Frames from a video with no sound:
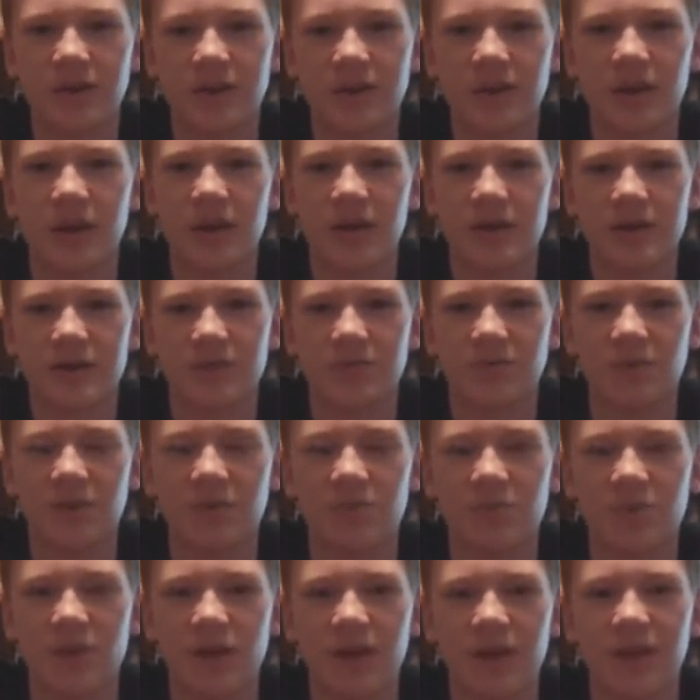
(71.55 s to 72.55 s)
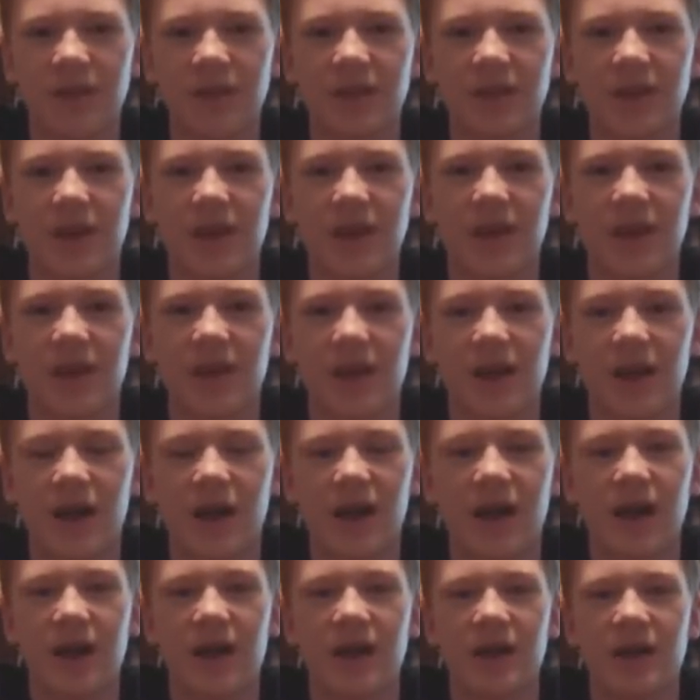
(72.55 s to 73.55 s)
at one point that
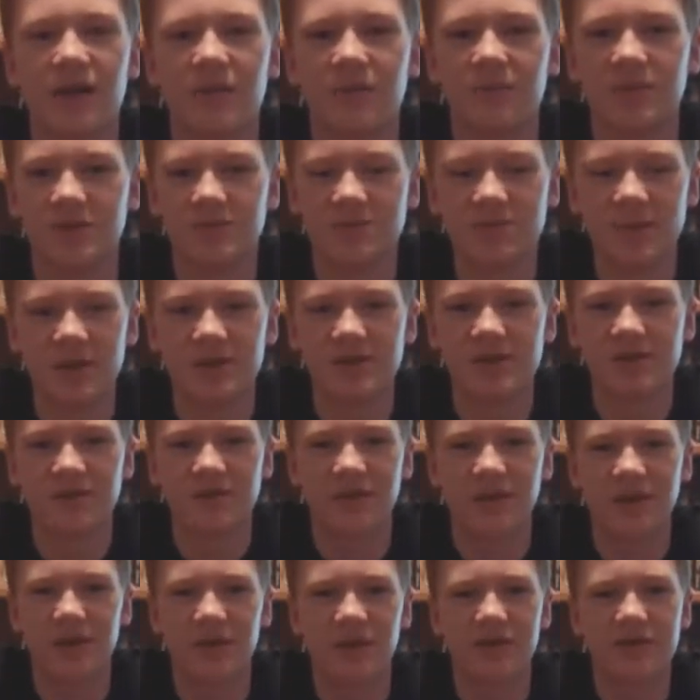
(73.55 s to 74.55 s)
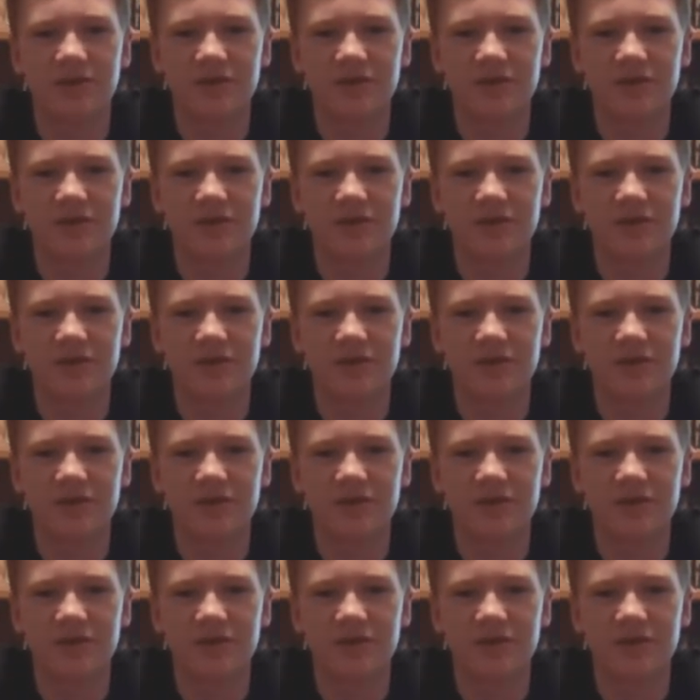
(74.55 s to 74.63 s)
a responsive yo-yo